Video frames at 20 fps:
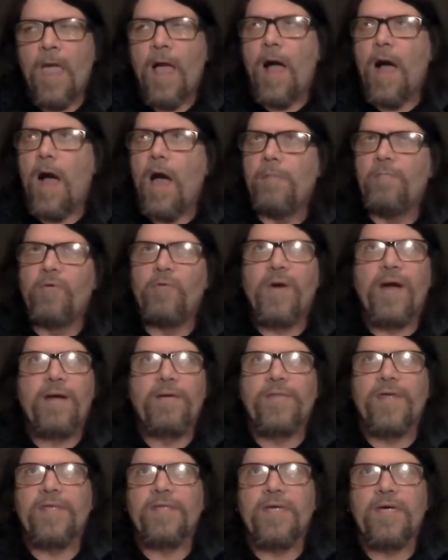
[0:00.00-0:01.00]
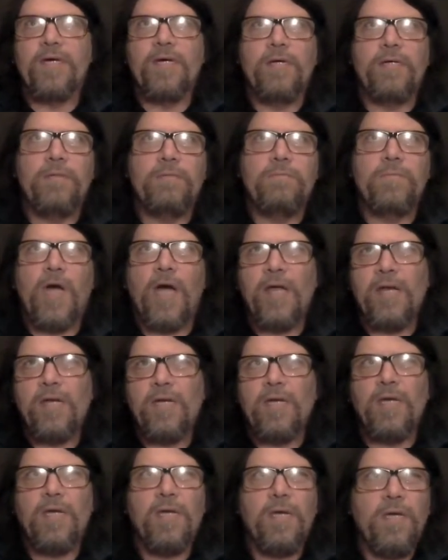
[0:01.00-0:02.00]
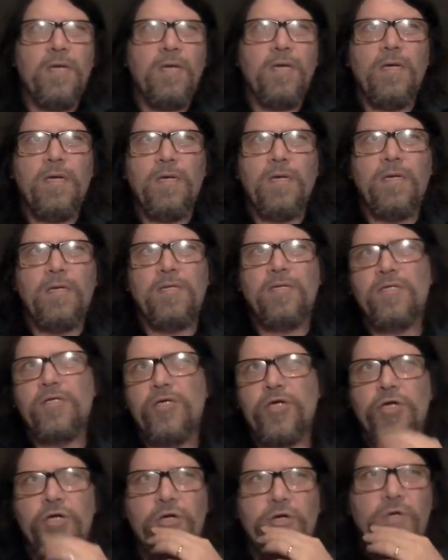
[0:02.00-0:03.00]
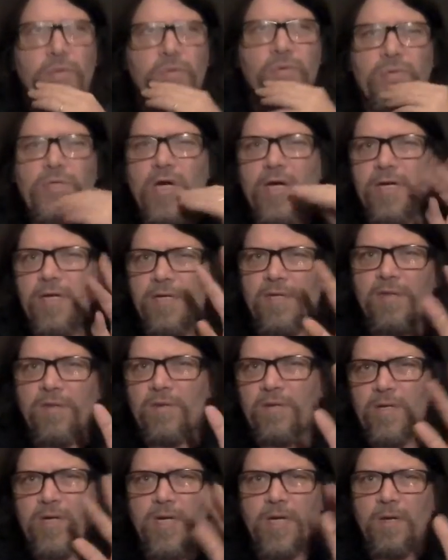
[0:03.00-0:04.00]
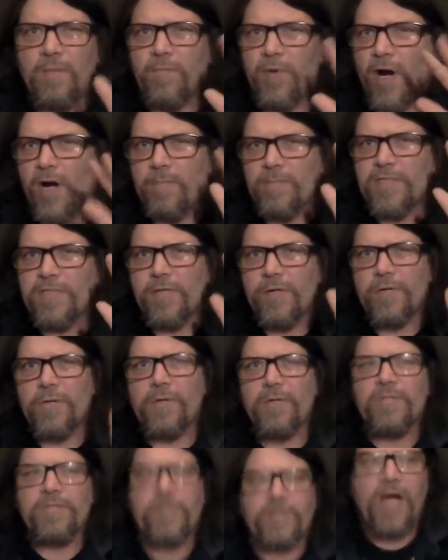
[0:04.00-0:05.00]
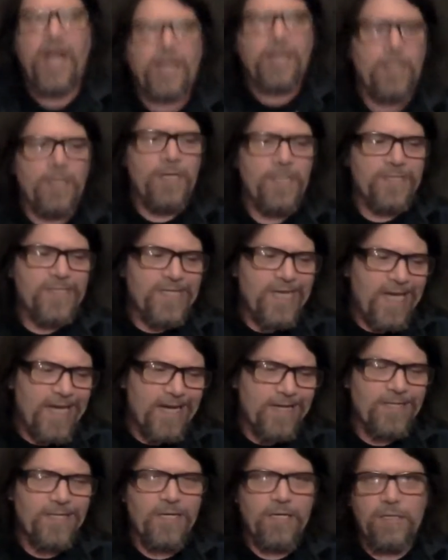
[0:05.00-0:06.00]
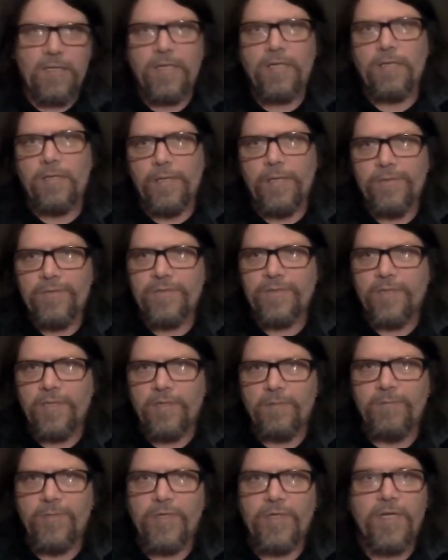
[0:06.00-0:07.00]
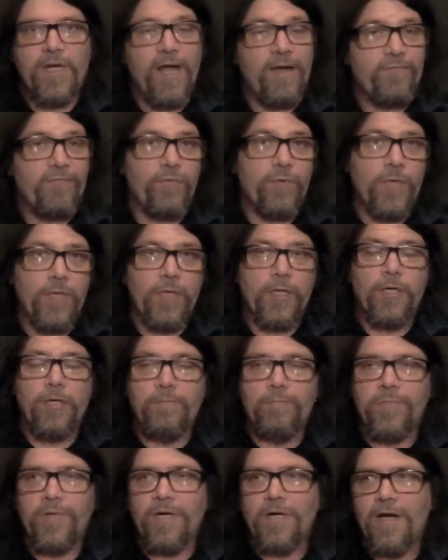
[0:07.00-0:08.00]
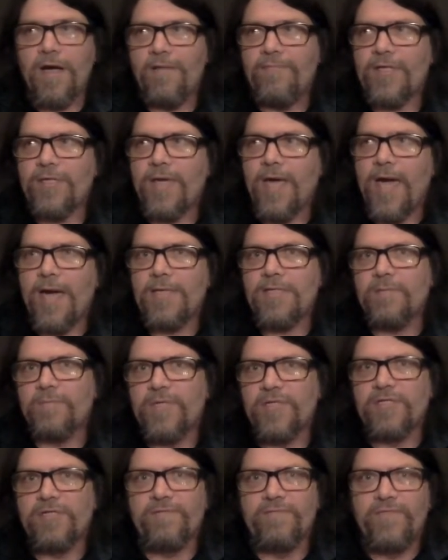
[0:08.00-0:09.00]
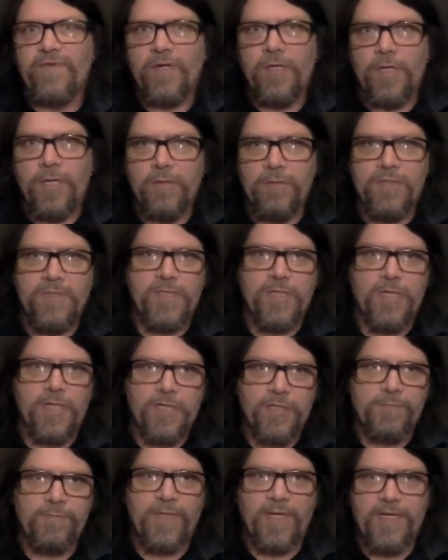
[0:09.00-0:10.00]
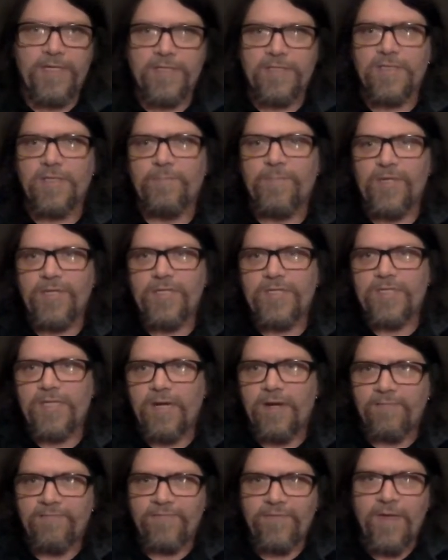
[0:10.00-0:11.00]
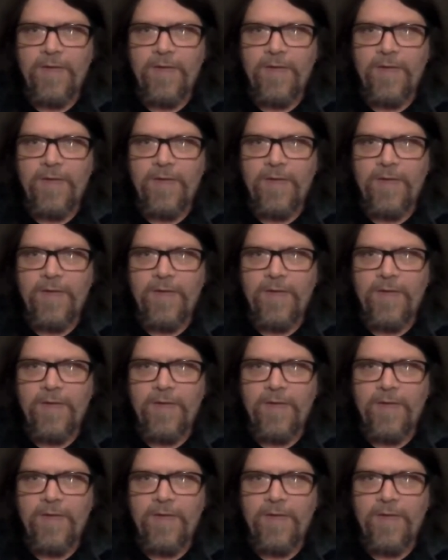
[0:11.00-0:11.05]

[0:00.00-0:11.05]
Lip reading: I'm aware that the 92, 93 Bram Stoker's Dracula is technically closer to the book, and I have a really good book of it that has a bunch of footnotes that explain some of the stuff.